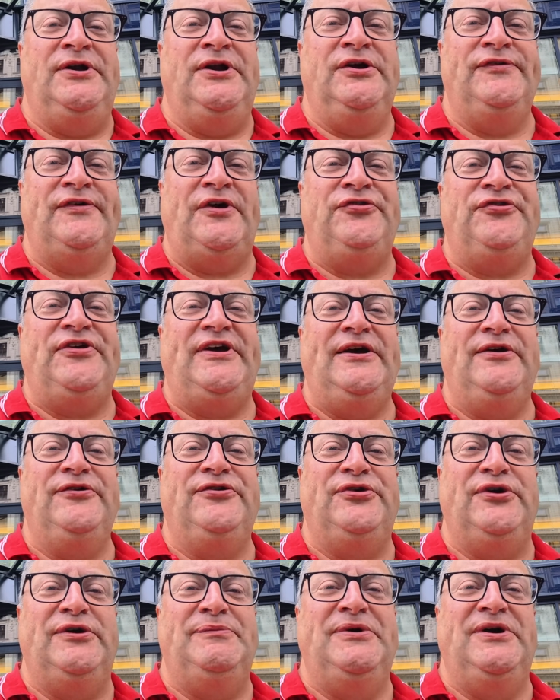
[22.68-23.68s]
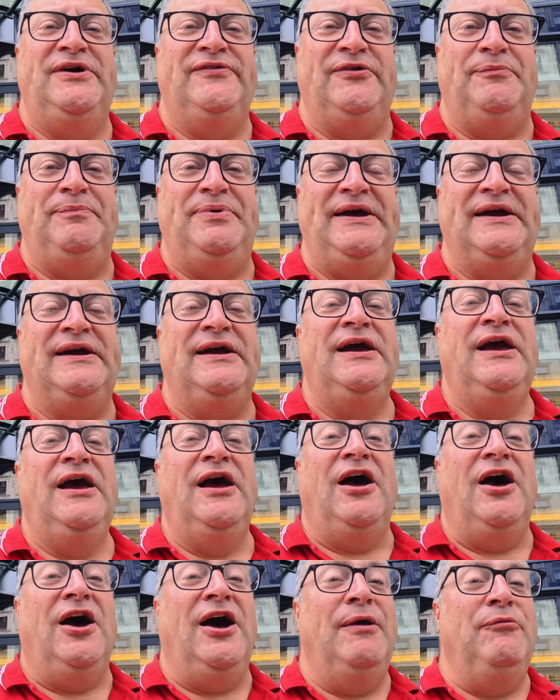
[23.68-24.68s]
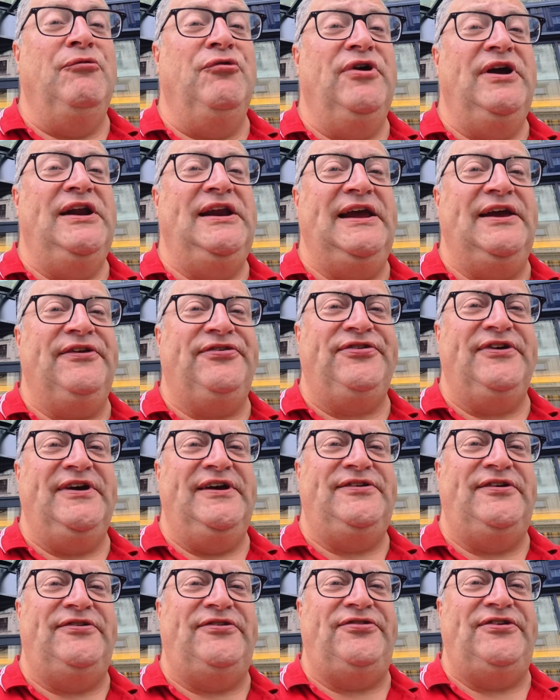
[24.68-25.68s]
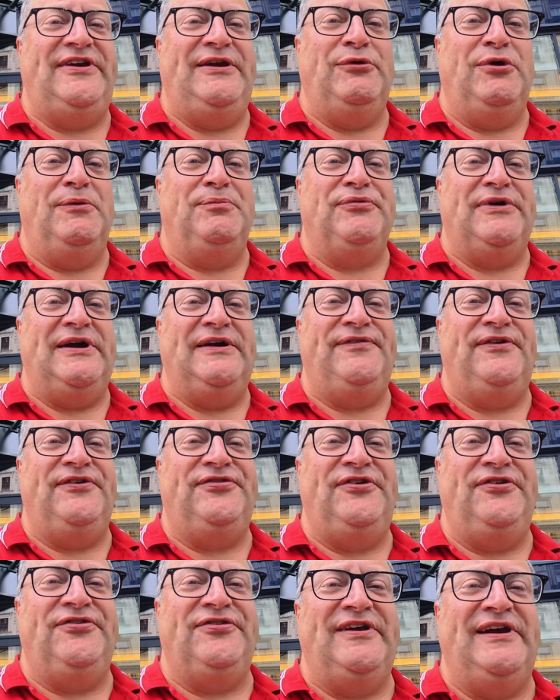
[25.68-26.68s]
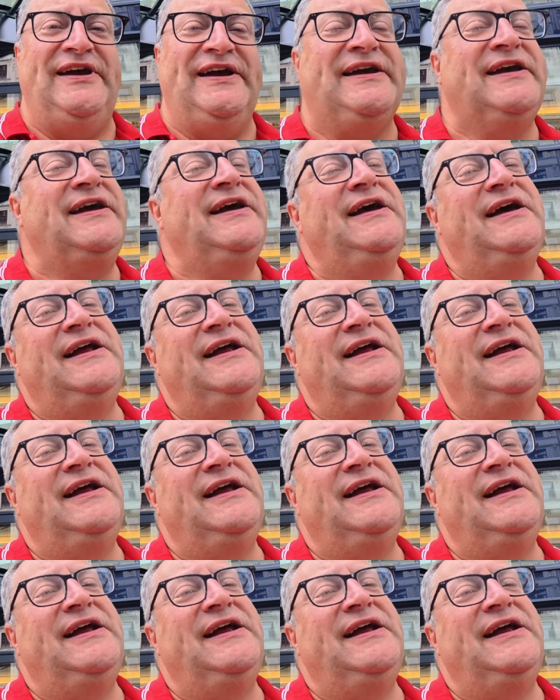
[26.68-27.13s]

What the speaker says: a Novotel to a Moevenpick. I'm really excited to see what breakfast is like.